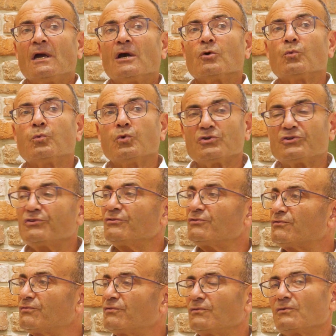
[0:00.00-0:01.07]

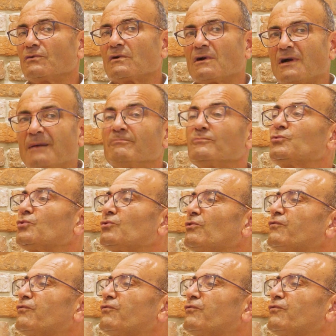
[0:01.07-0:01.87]
wouldn't come to the